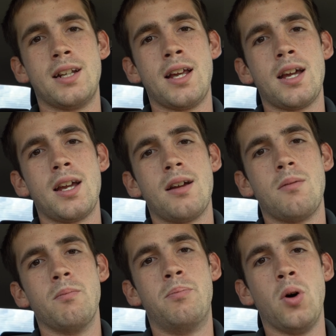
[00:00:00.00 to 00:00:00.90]
today,
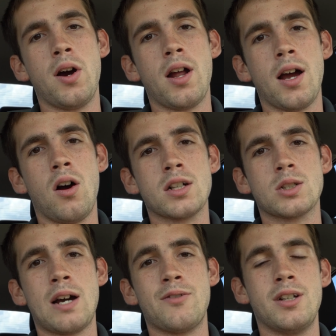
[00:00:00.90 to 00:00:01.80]
but I
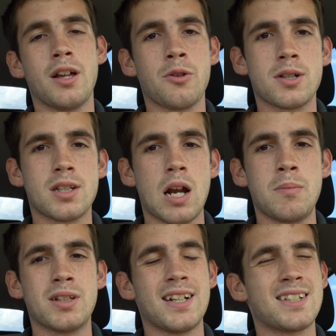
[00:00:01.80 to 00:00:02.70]
also have another
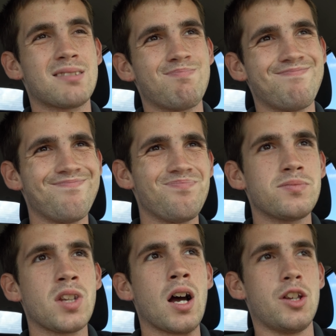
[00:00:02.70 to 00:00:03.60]
assignment that's
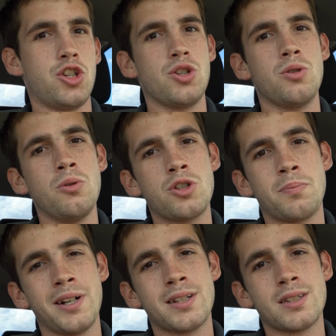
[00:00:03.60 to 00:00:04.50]
not
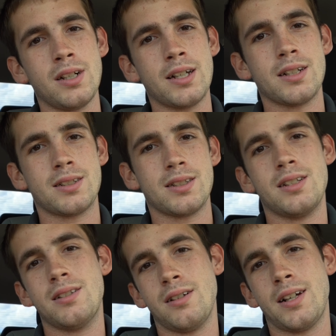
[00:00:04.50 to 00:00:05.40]
huge, but it's like it's
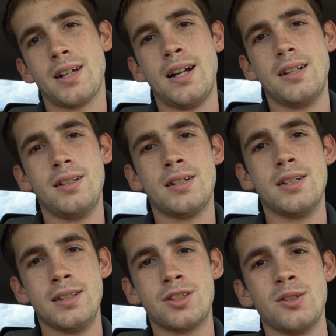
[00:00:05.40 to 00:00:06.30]
like I,
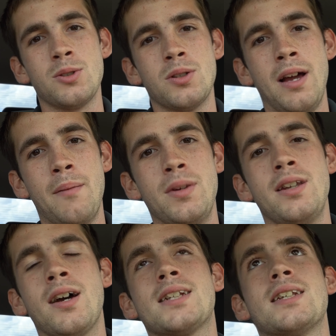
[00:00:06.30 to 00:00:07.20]
it, it's due to, at
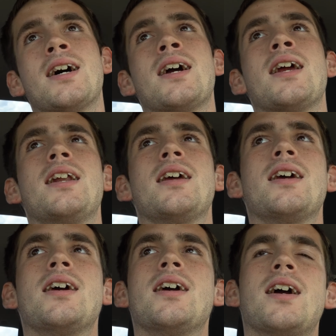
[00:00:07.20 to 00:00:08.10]
midnight tonight,
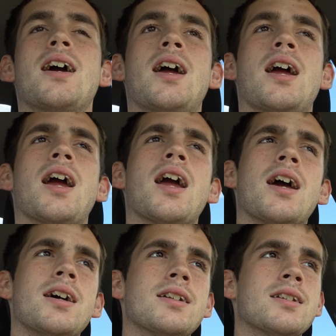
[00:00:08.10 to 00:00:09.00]

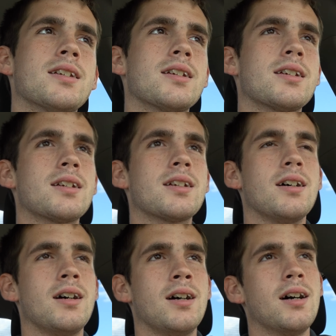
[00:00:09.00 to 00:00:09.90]
and
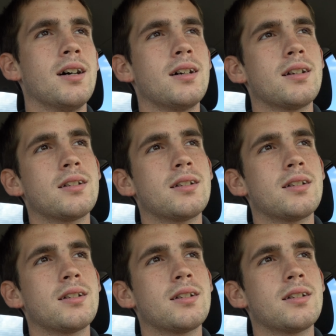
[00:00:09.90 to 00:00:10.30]
uh,